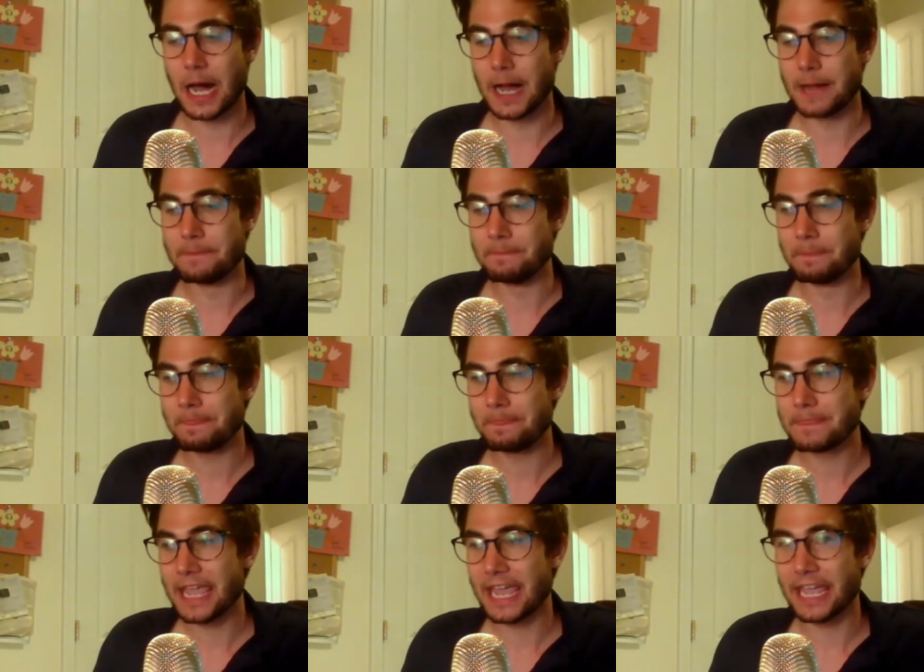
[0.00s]
And
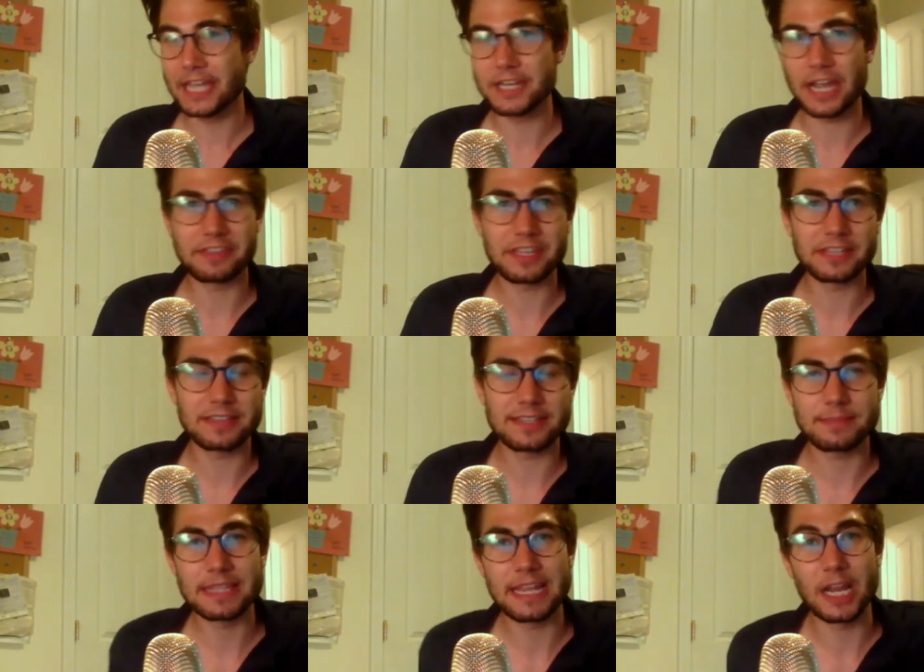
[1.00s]
I think
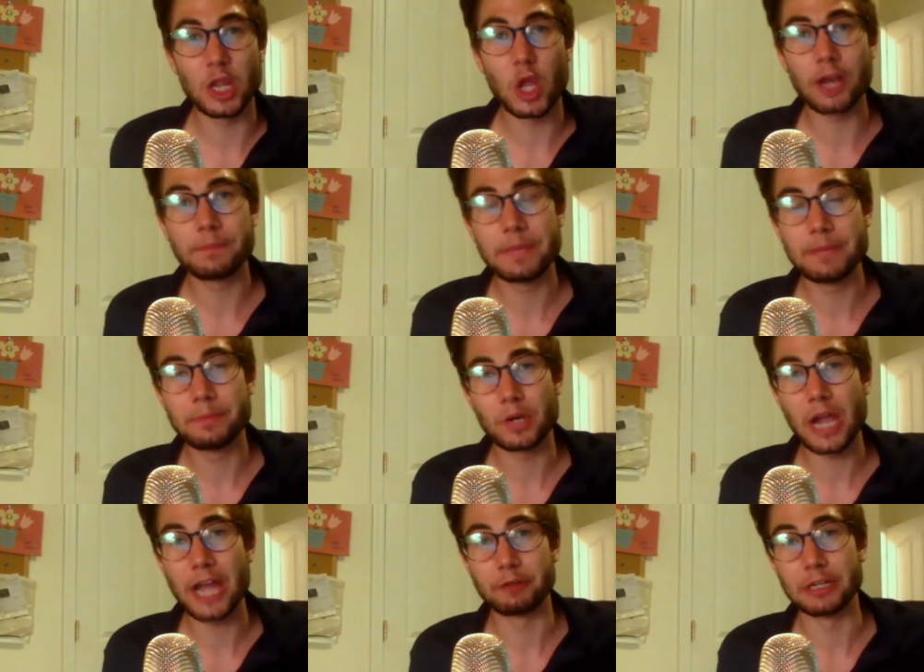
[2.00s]
that's something that a lot of people
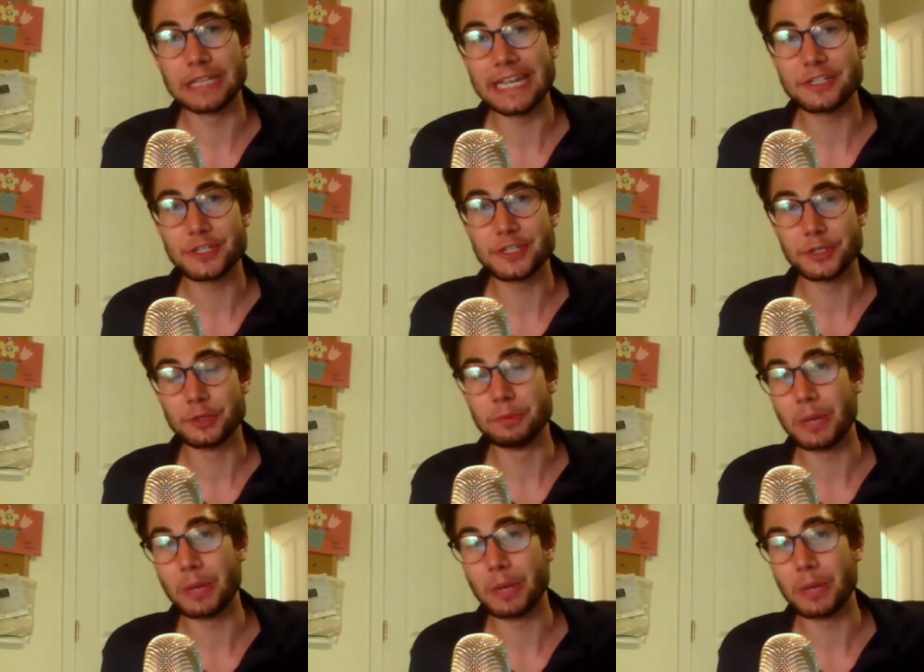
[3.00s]
kind of relate to.